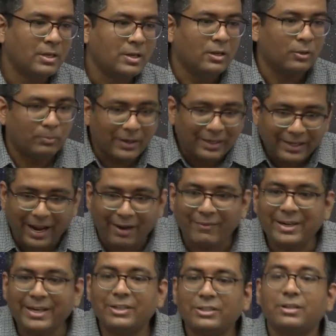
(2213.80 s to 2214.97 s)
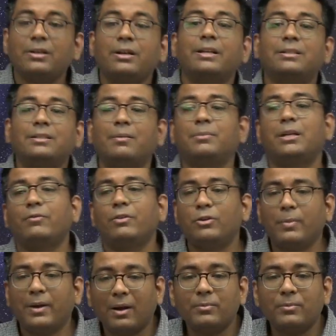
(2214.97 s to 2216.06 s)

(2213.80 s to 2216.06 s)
but gravitation is something which becomes